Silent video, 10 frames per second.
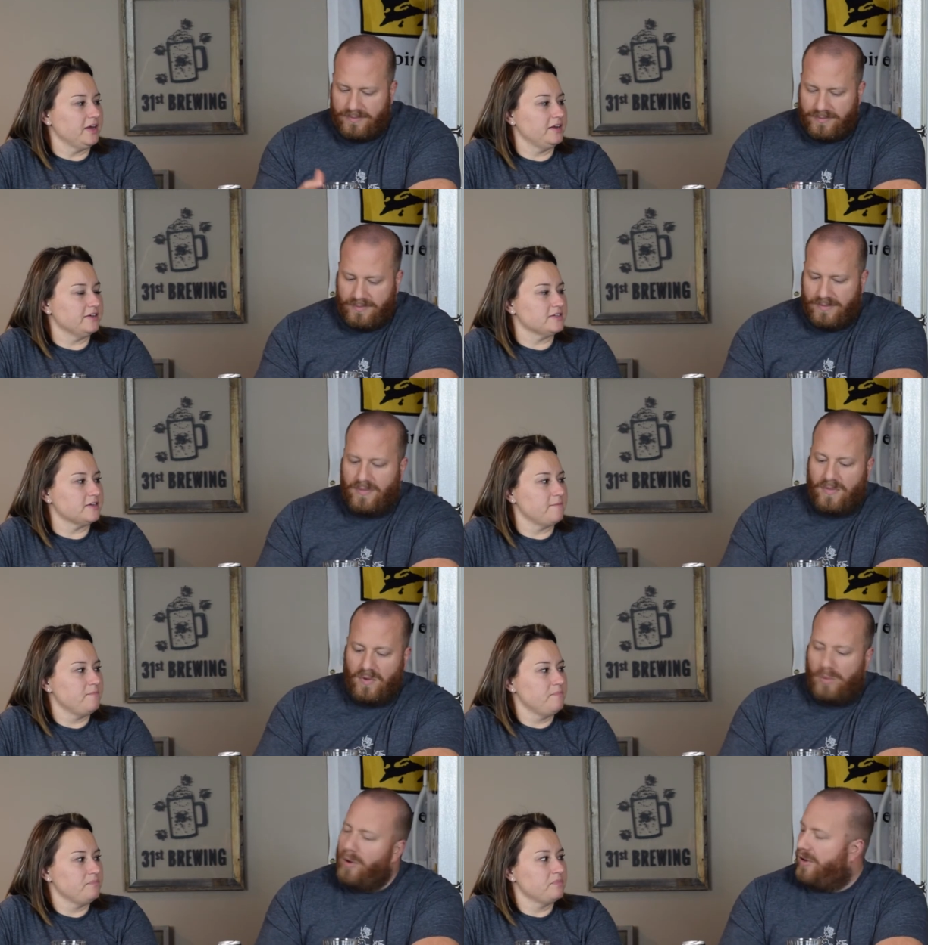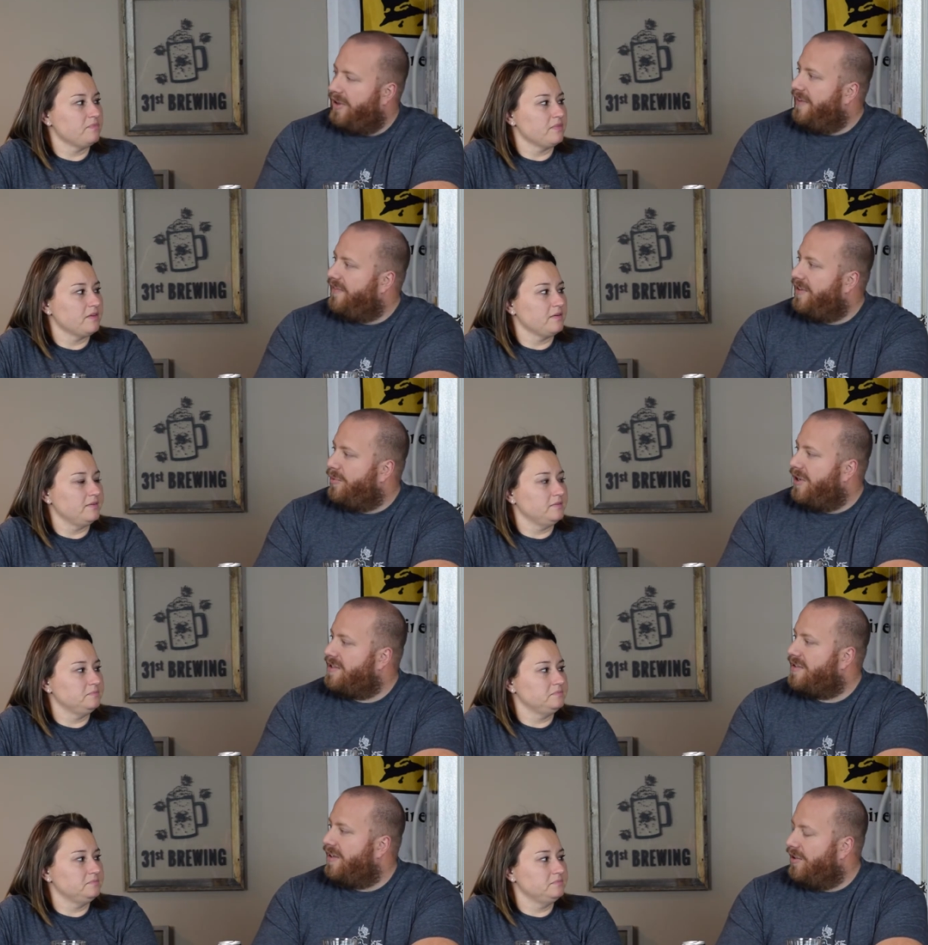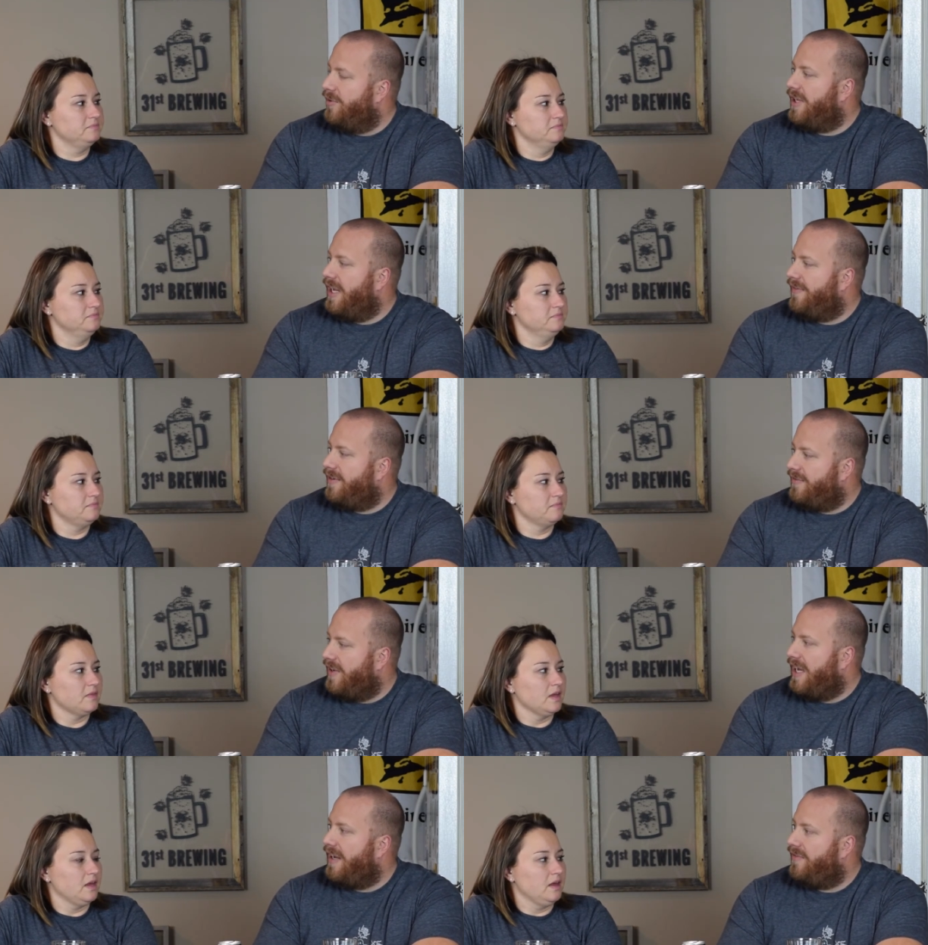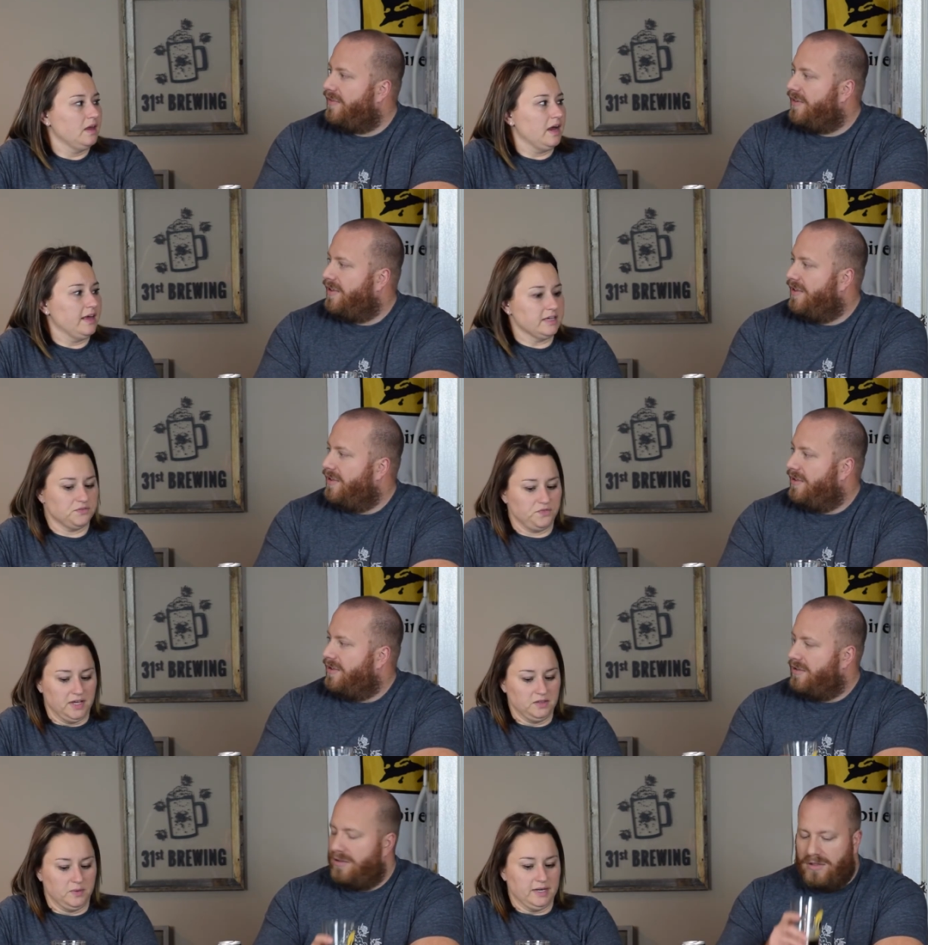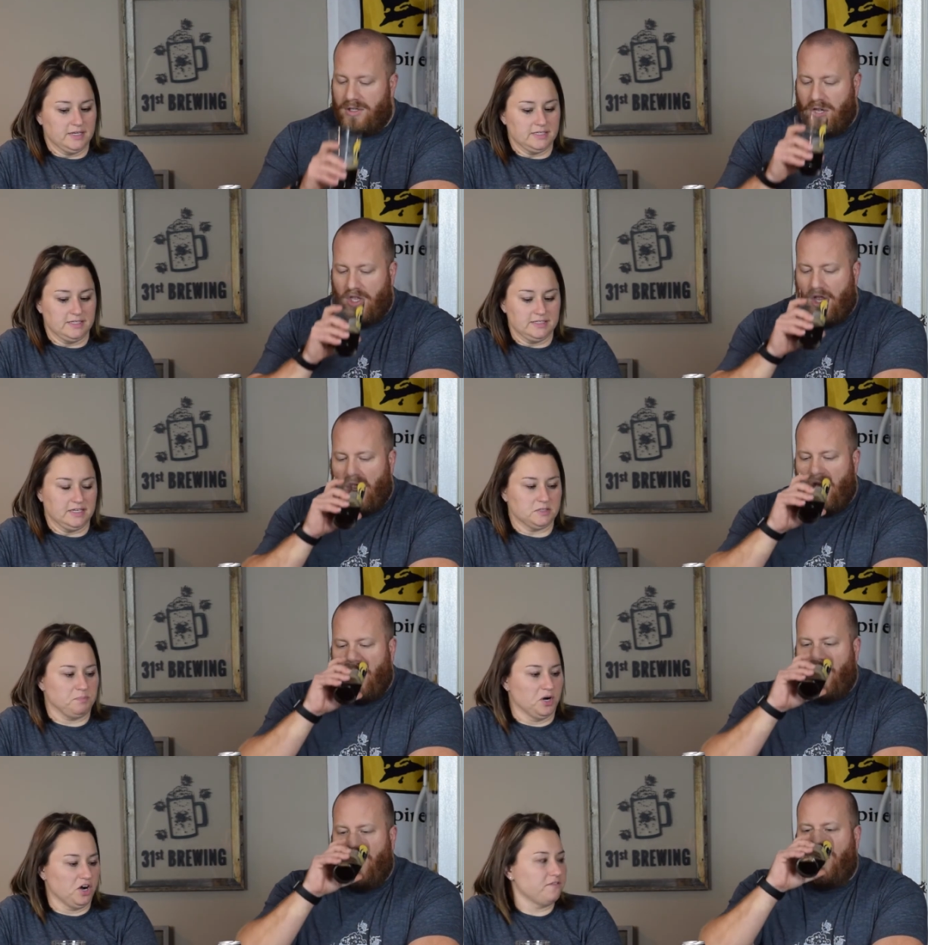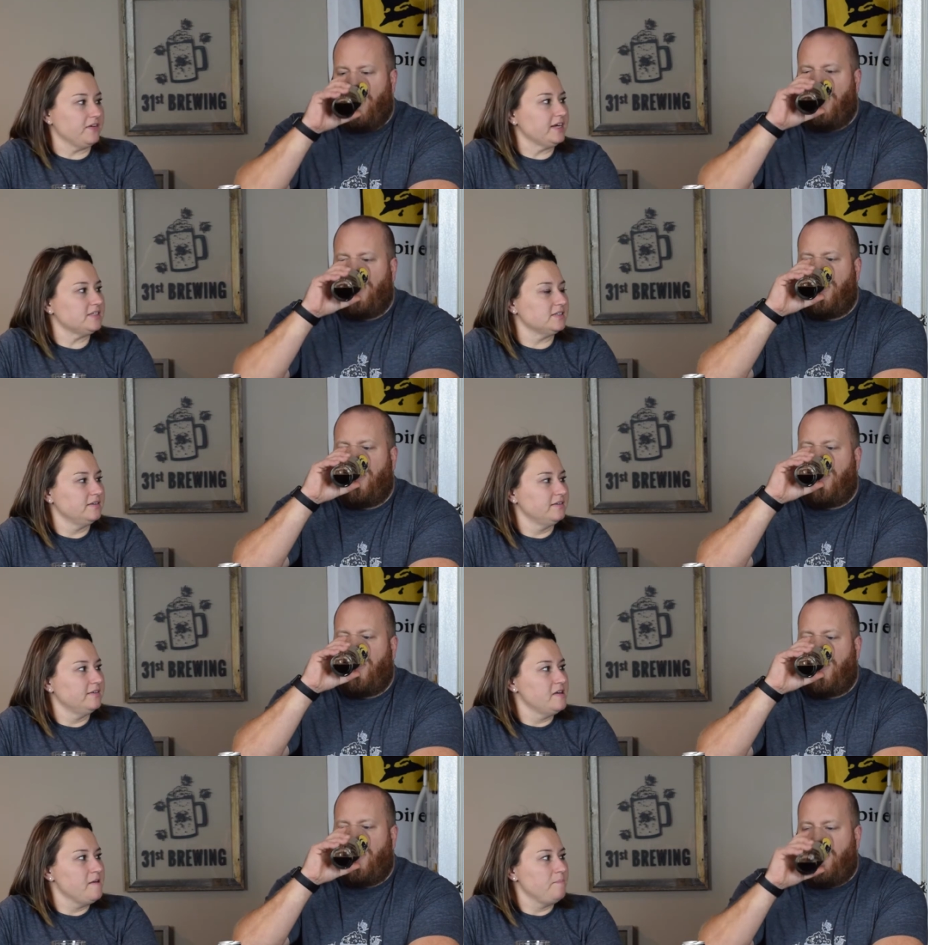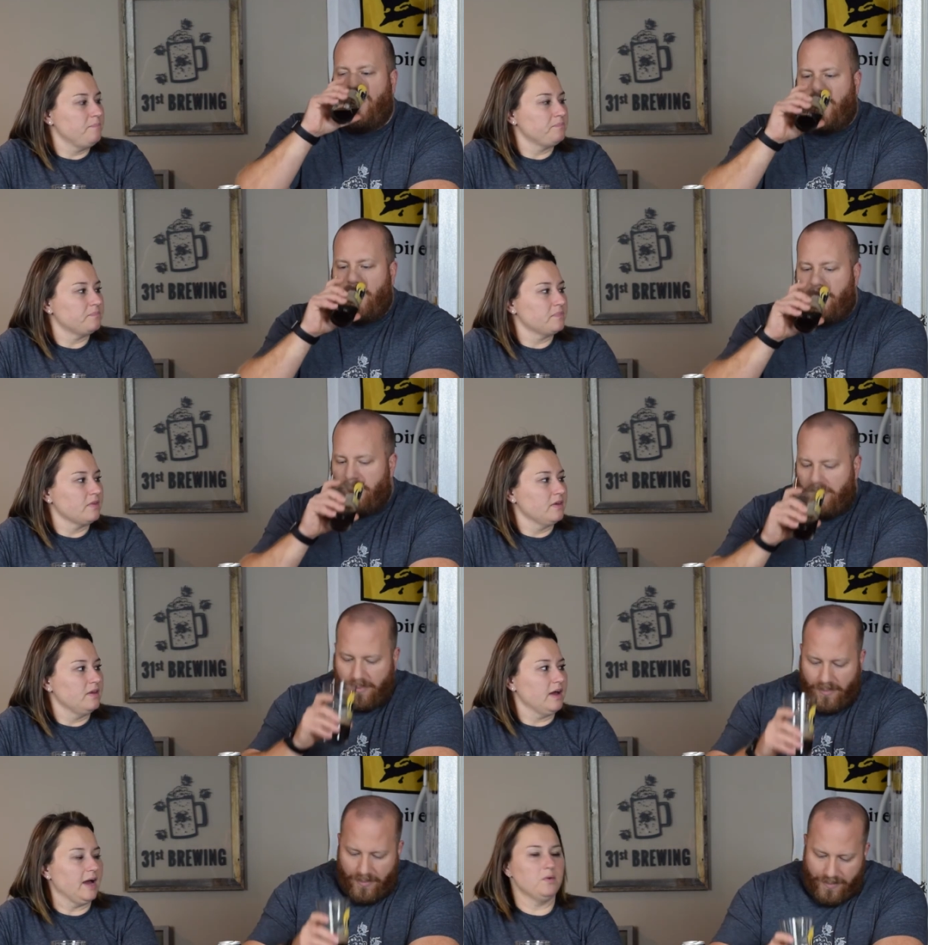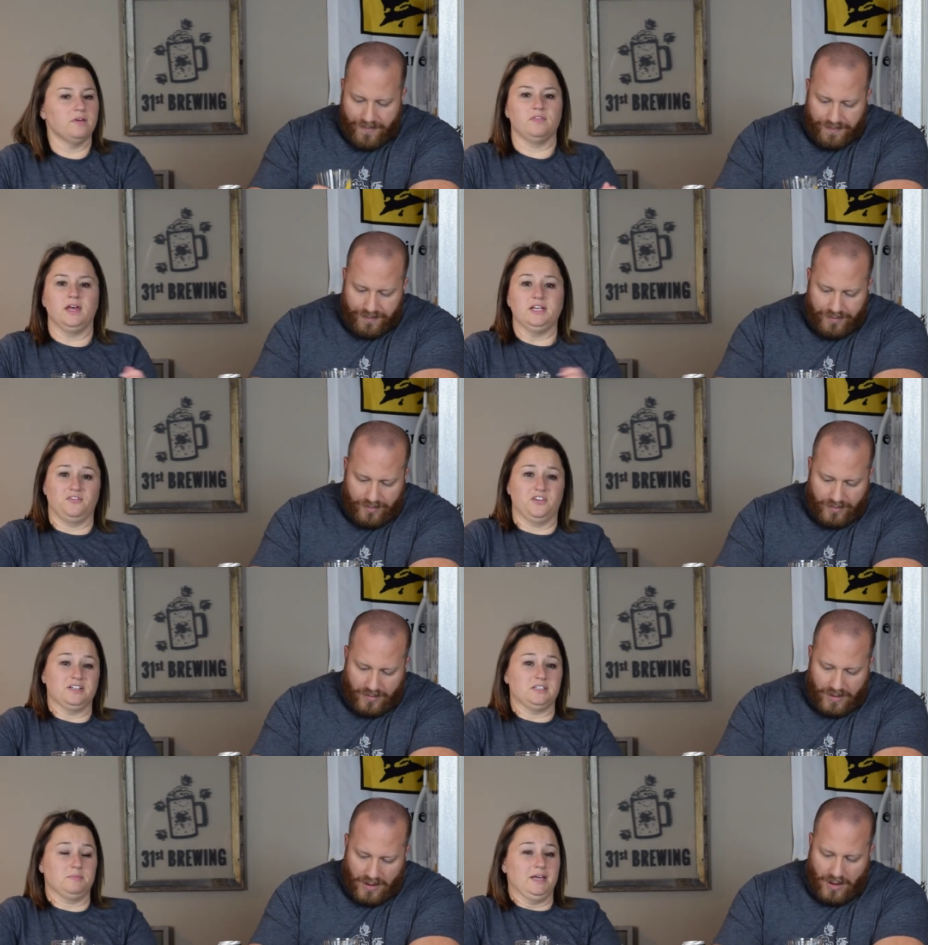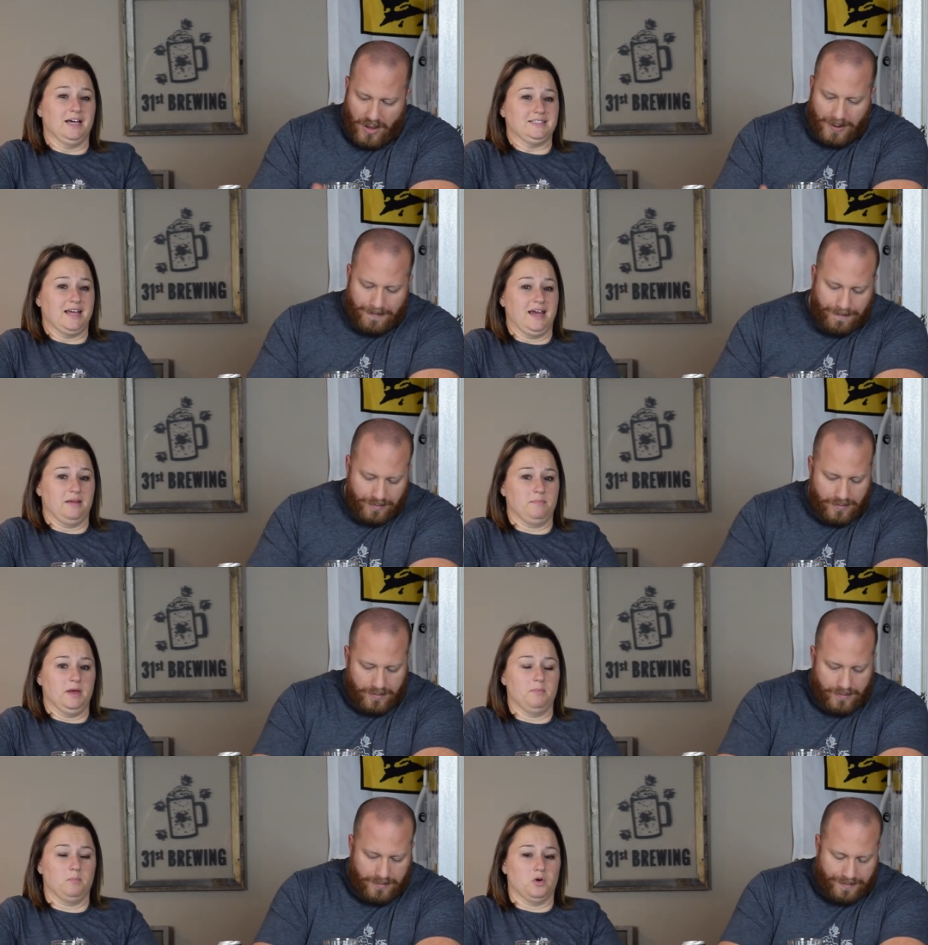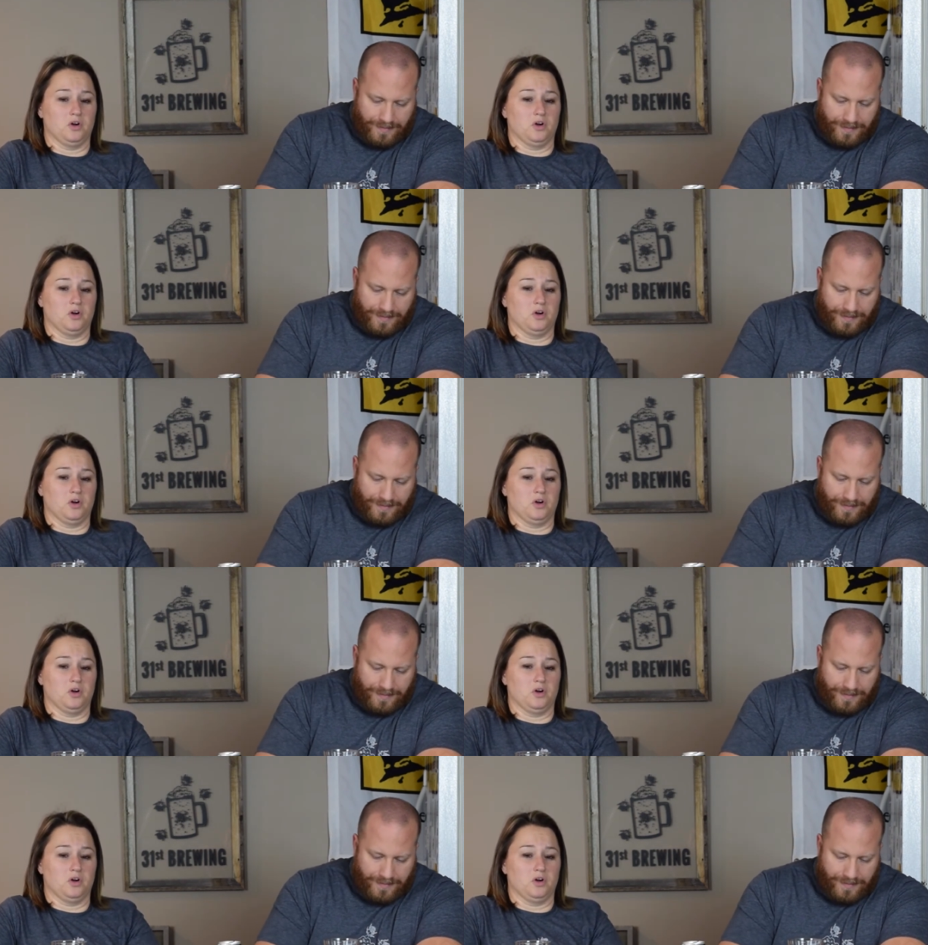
Speaker 1: it is.
Speaker 2: Well, if it was, then you would have gave it a five.
Speaker 1: I think it's fine the way it is. I didn't say it's perfect. I would have liked for it to be a tad bit more